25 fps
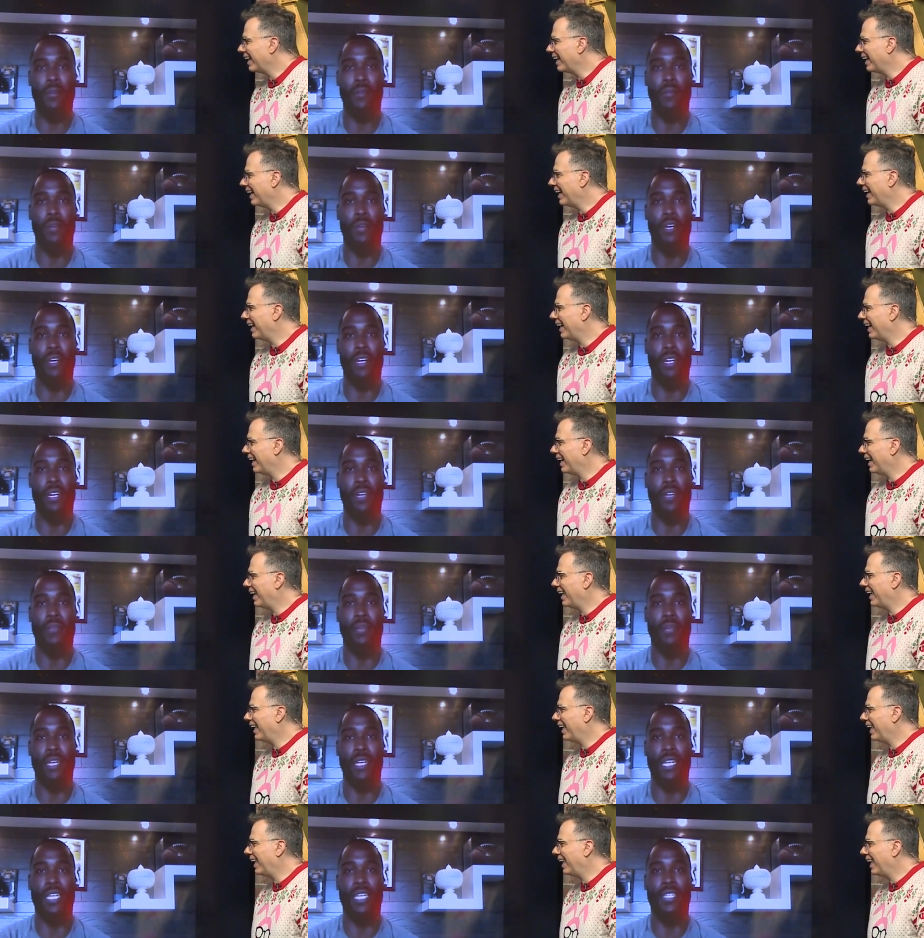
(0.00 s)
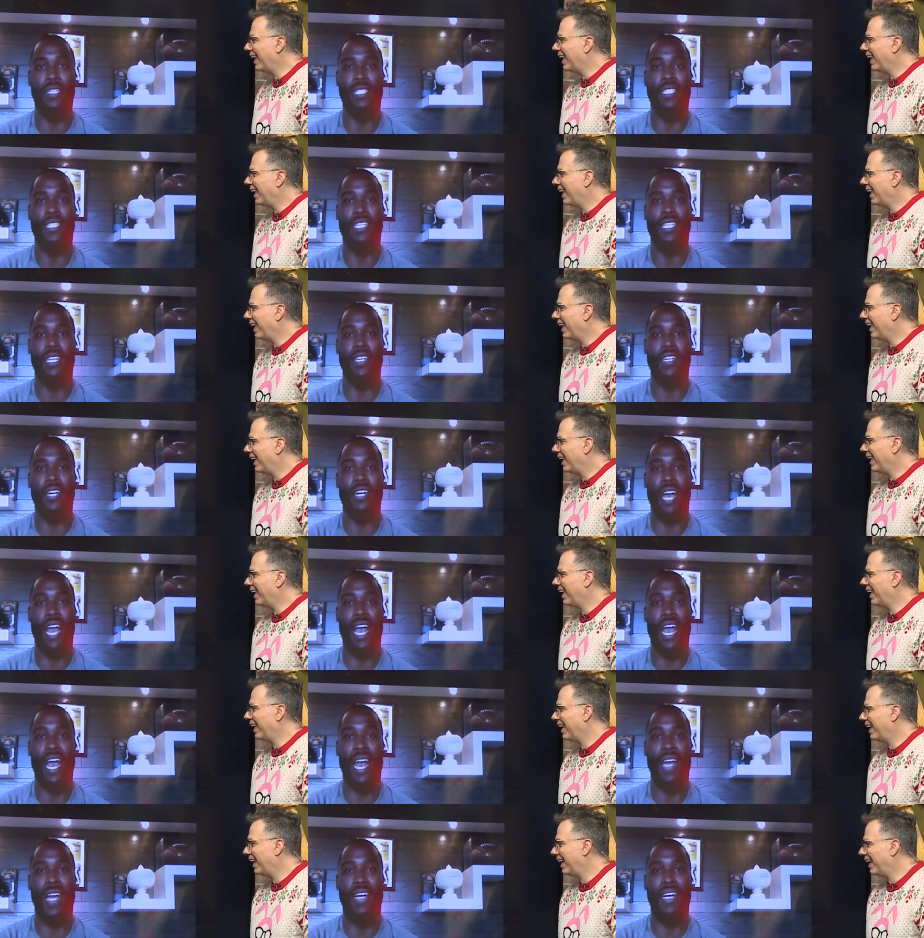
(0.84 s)
Speaker 1: yeah. career. But but he
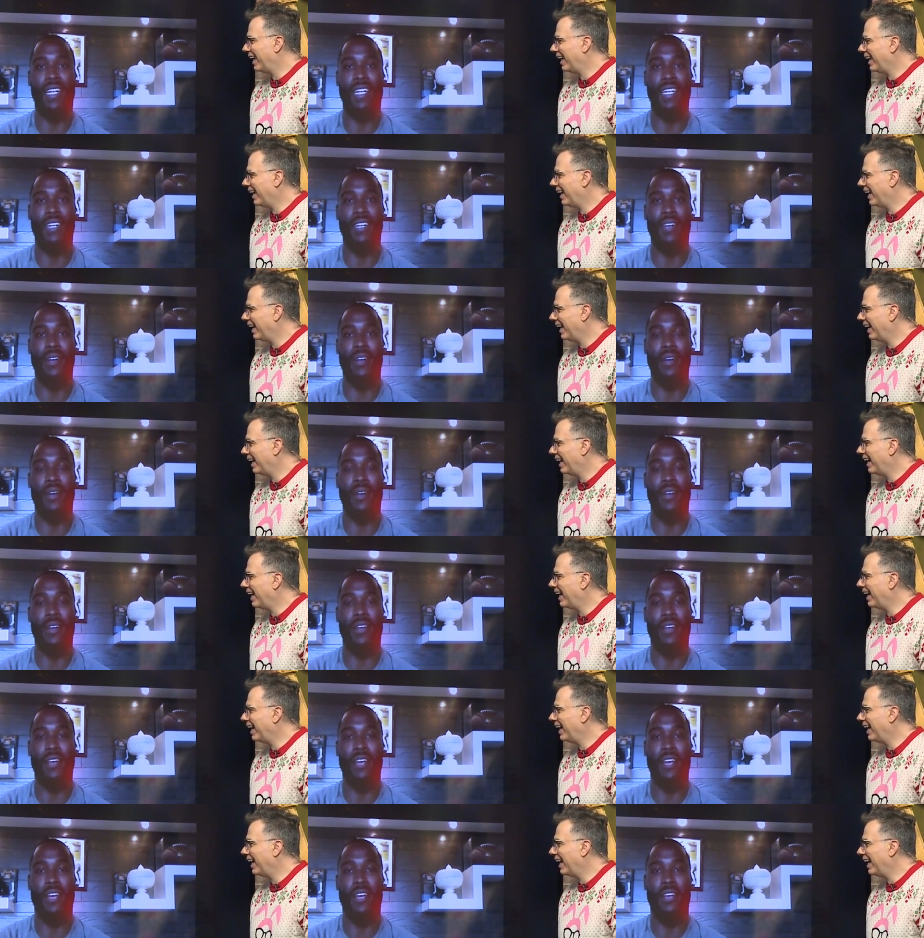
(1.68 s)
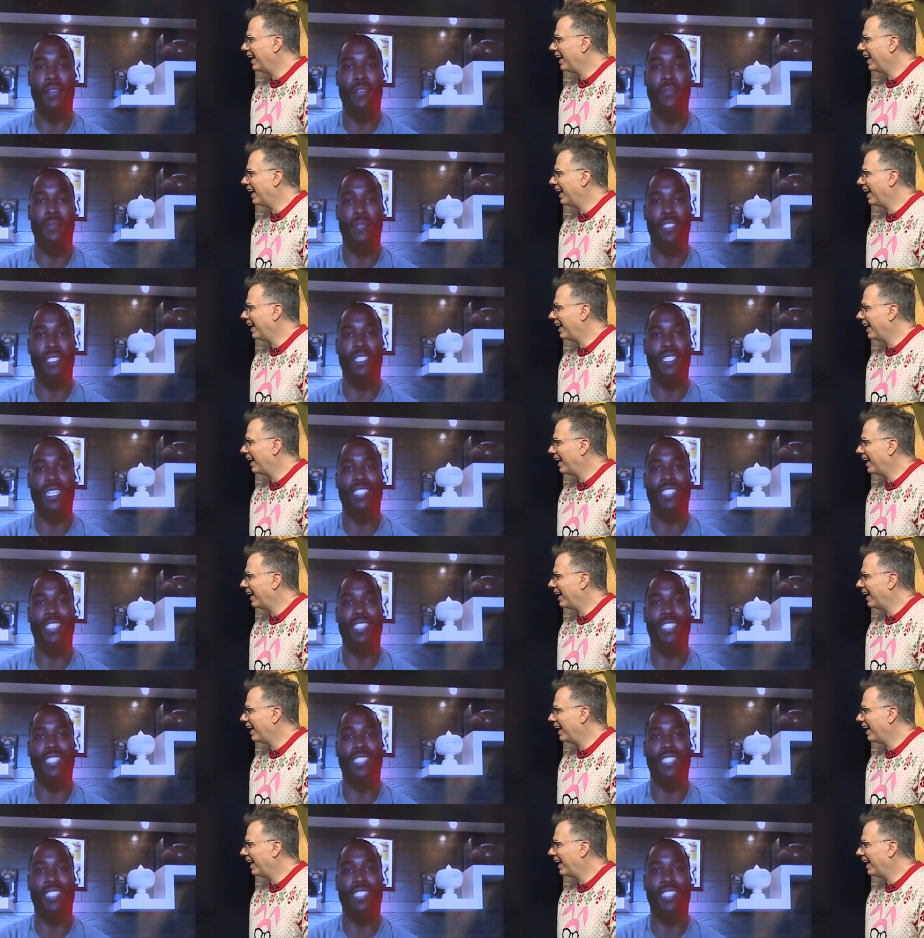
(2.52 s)
still had you know he, he